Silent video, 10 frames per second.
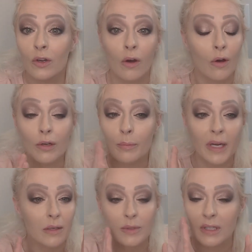all your
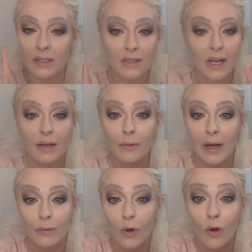makeup's going to slide
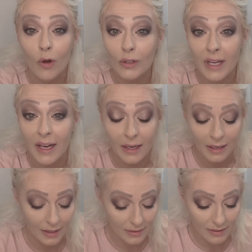around all day
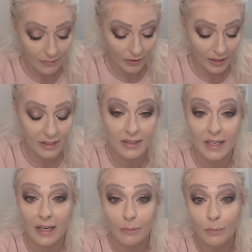and it's never going to
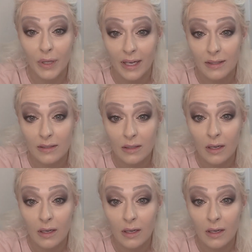set in place.